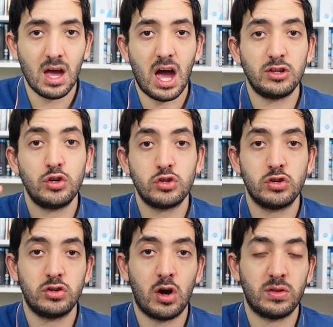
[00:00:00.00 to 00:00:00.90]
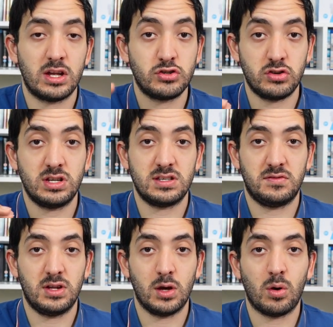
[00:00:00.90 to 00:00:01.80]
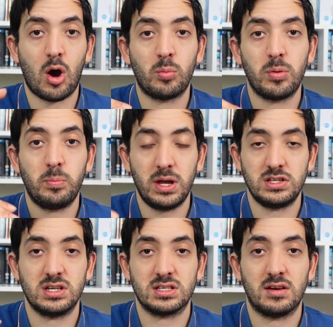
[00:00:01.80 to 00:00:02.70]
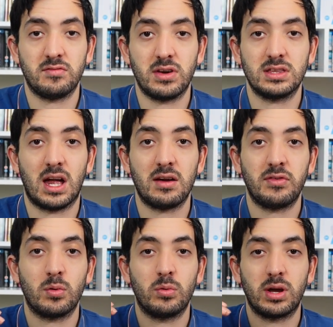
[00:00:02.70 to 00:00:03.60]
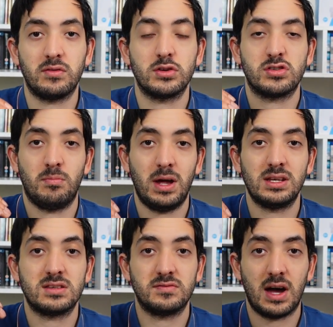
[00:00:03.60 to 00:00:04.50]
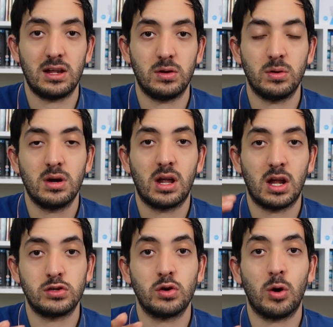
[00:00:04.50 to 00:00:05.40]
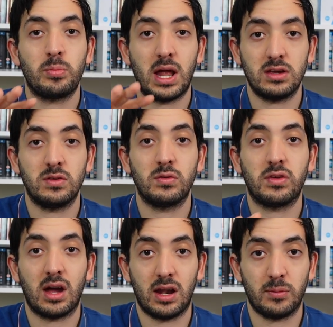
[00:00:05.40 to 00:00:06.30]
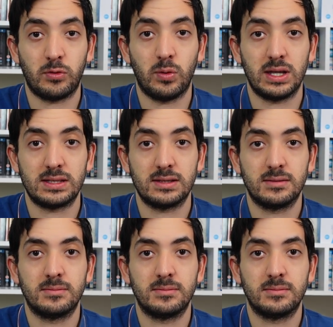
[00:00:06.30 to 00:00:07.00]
And you should know that during this video, I'll be pitching something that I think will give you tremendous value. And I do hope that you do sign up to it.